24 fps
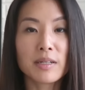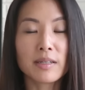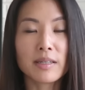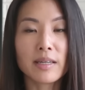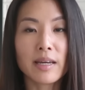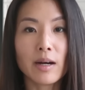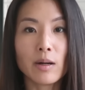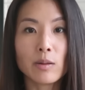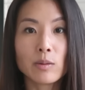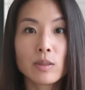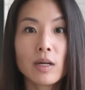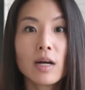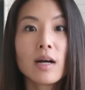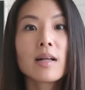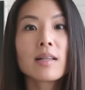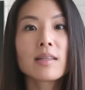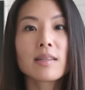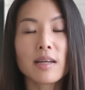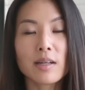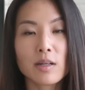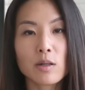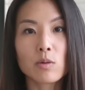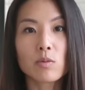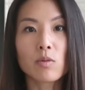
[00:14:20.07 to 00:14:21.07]
account
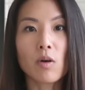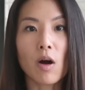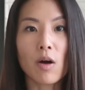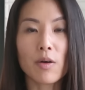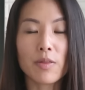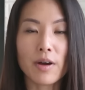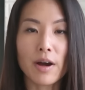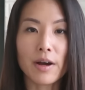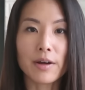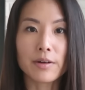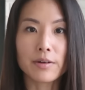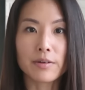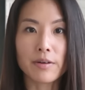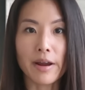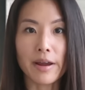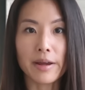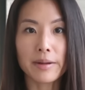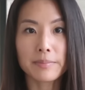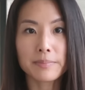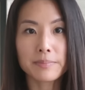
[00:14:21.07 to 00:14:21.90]
like a Roth IRA.